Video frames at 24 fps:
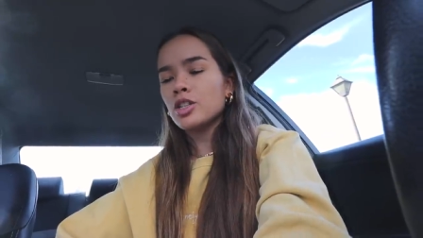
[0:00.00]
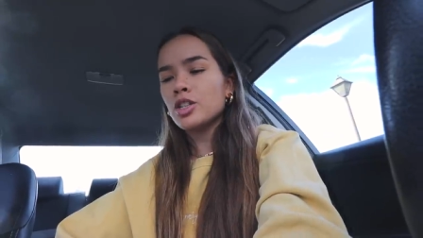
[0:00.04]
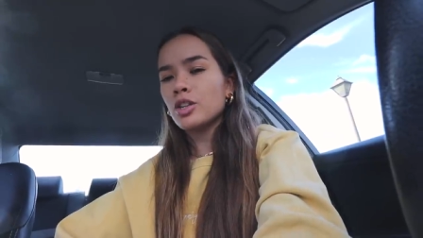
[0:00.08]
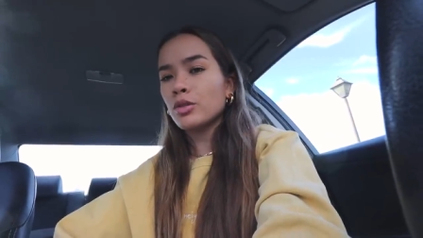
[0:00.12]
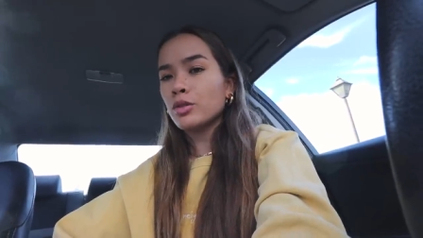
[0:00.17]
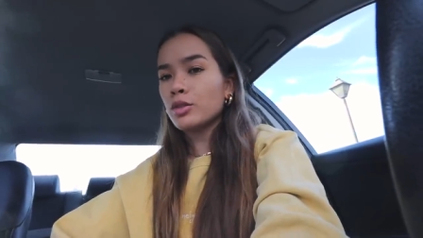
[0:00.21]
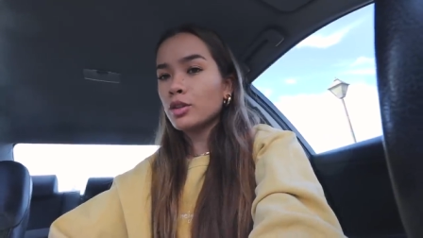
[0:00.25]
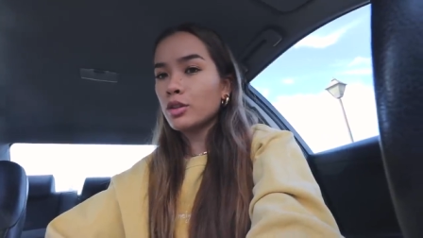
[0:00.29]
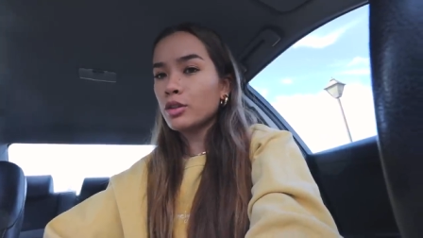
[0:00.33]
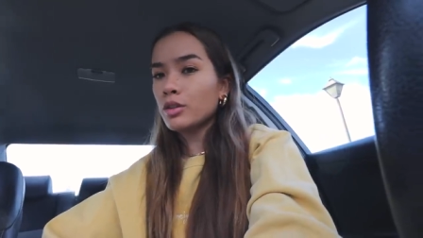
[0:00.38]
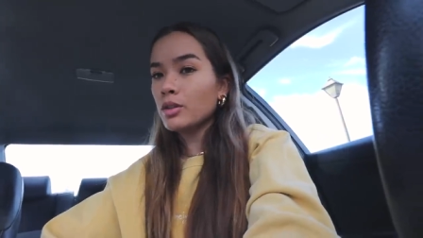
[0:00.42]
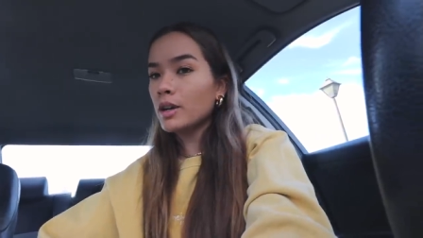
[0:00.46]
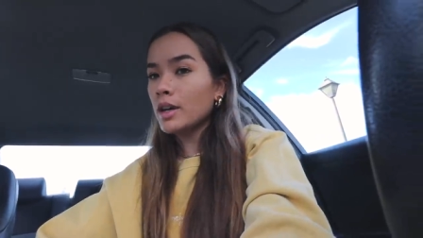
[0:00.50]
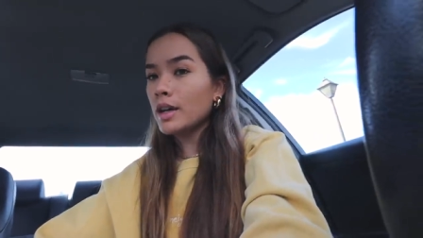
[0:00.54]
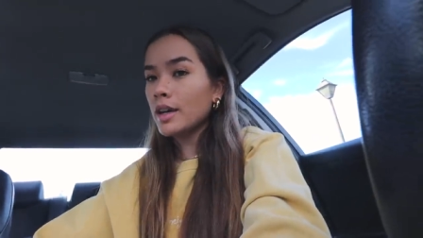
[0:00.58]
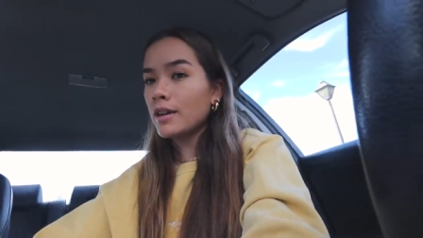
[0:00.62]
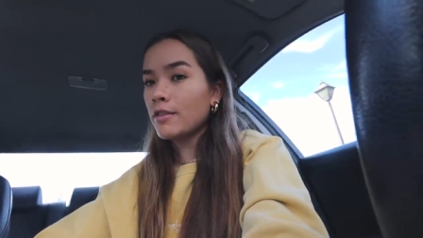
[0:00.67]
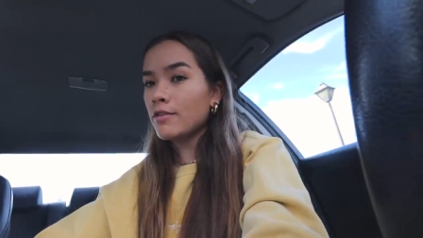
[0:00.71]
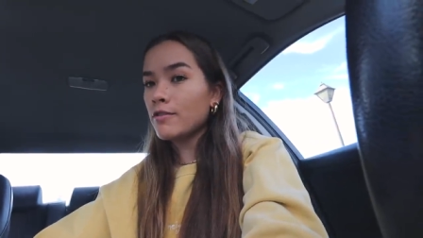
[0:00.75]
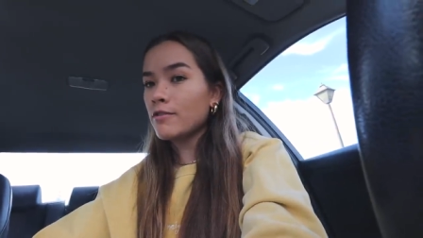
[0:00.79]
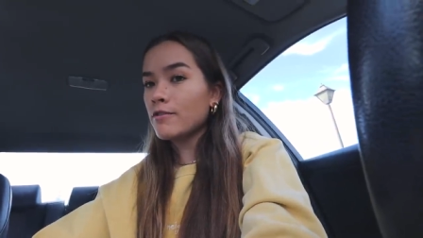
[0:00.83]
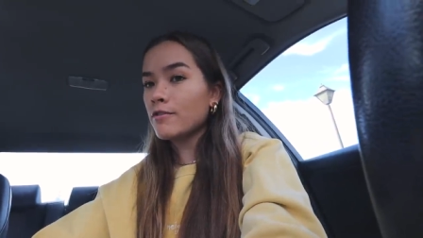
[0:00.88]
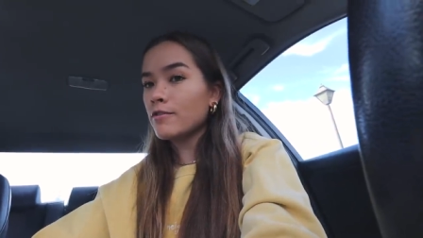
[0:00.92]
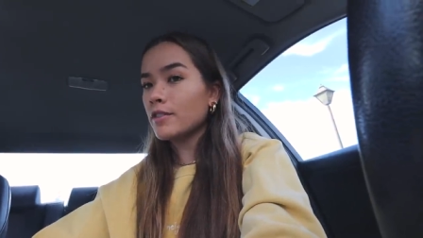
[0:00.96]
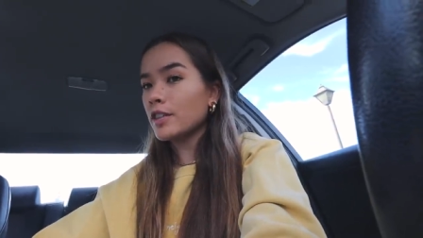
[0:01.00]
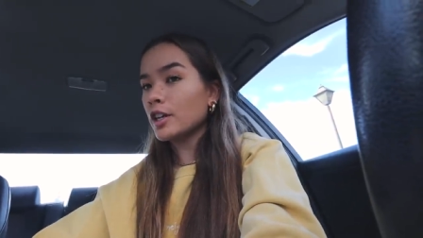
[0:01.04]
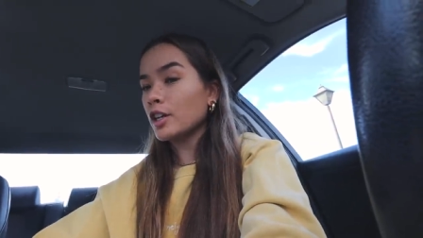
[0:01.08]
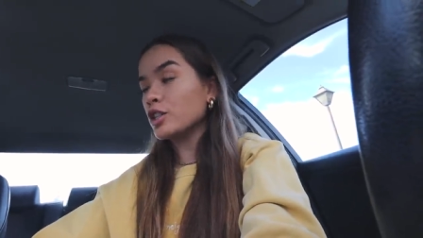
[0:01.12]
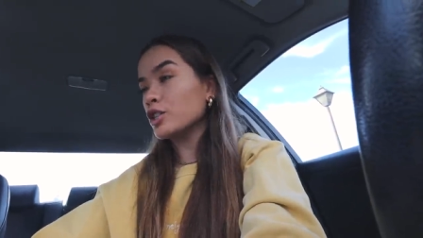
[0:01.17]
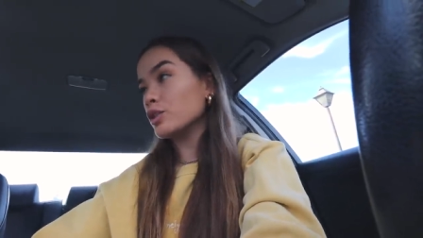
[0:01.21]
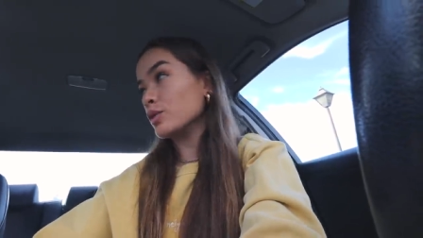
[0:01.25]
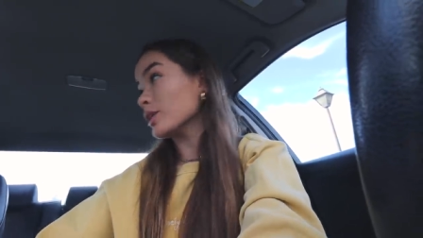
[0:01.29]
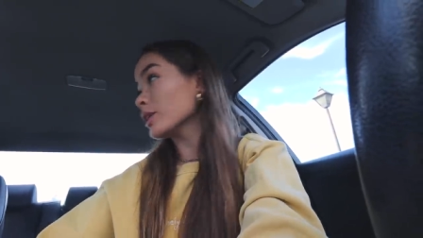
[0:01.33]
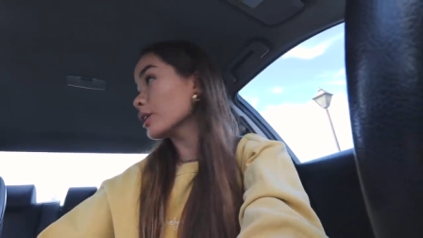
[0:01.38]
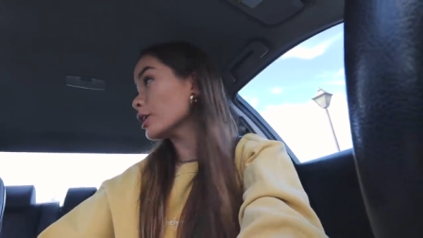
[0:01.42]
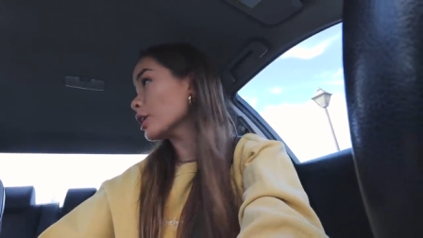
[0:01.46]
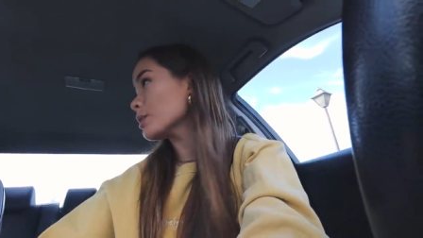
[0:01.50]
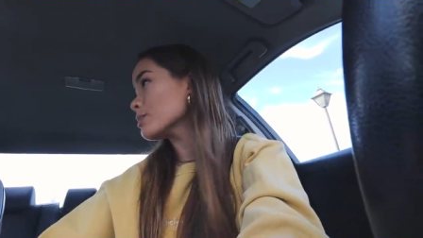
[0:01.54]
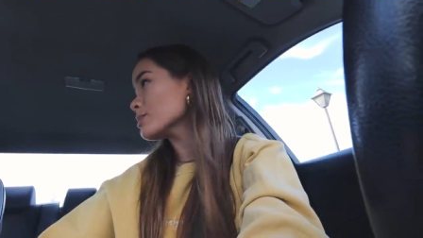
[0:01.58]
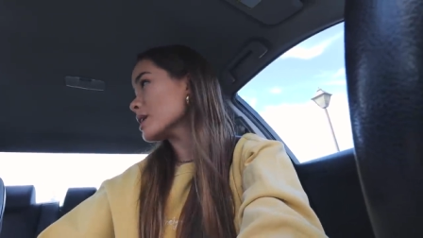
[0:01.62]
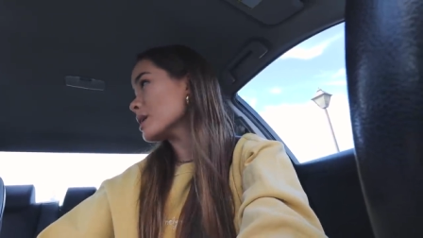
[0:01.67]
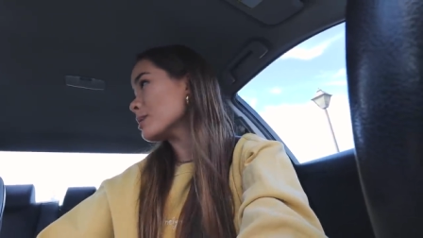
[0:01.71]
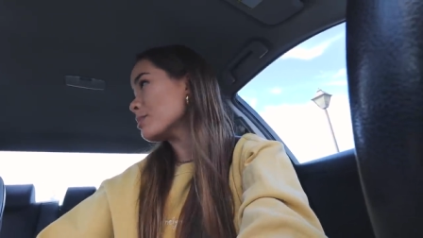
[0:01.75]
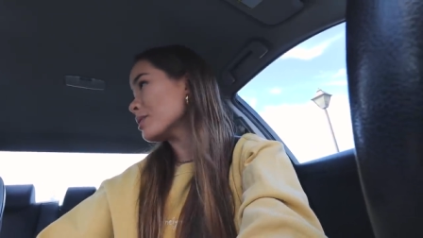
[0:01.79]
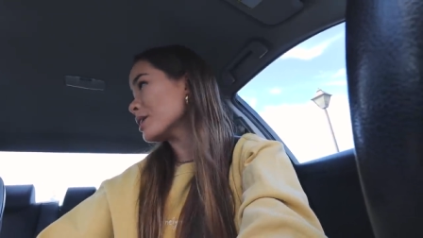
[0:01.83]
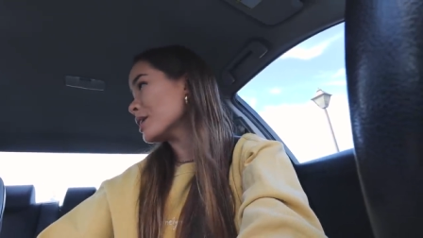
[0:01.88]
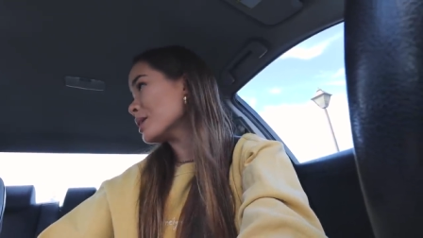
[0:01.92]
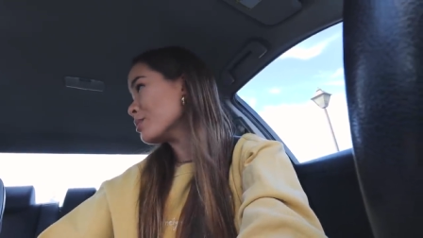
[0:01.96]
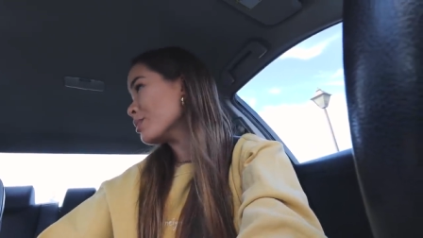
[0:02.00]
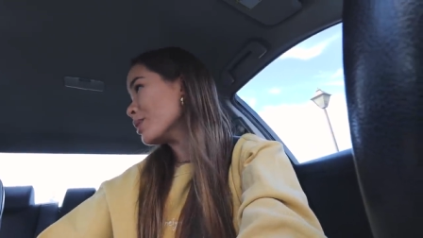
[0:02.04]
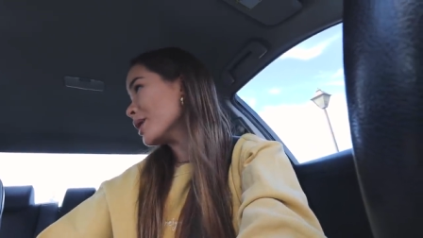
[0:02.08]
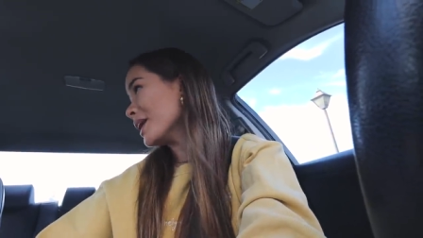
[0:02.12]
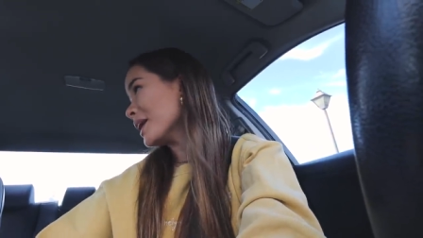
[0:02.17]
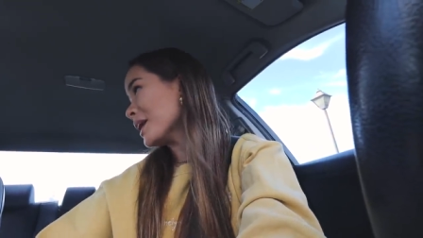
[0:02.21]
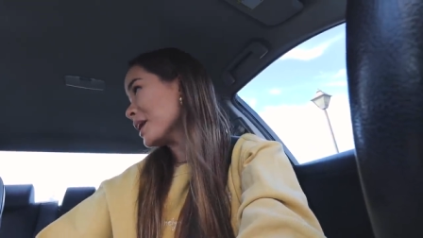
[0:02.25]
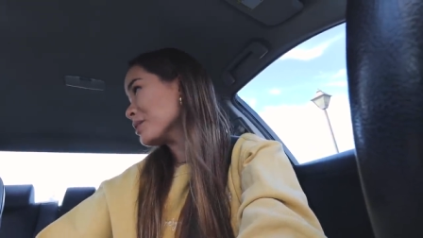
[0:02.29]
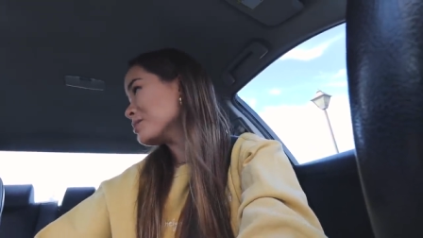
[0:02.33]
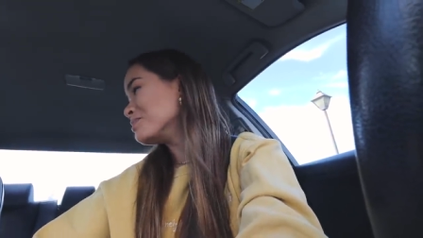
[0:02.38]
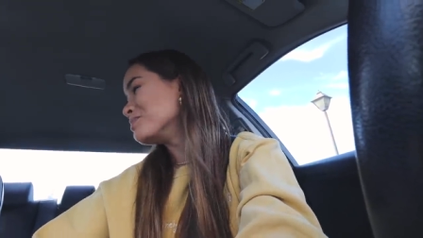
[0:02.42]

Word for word: Don't know if they're doing curbside pickup right now.